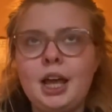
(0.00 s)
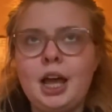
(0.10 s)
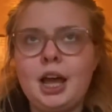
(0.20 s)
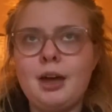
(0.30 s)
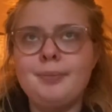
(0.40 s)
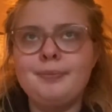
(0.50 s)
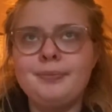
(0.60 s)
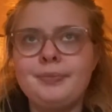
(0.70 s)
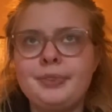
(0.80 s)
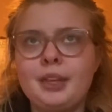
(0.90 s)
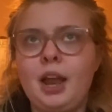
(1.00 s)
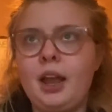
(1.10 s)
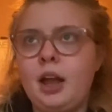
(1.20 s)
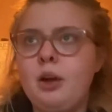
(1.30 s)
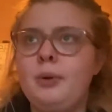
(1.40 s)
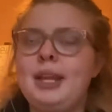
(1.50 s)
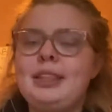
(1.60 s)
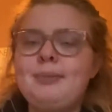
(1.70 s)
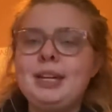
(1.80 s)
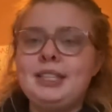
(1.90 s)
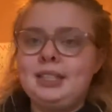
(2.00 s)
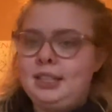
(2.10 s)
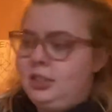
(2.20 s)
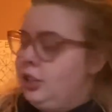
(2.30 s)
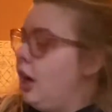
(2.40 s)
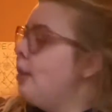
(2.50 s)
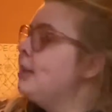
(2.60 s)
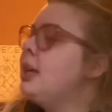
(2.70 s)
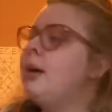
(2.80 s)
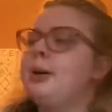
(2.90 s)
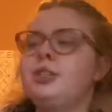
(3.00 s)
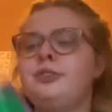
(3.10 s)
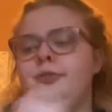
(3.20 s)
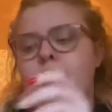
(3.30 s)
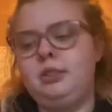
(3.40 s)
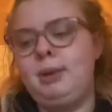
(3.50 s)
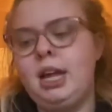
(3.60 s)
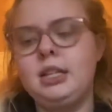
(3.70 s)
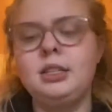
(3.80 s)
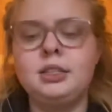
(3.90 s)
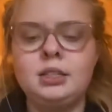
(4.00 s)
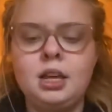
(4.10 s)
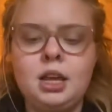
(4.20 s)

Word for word: Um, oh, and then my sister got me a bunch of face masks.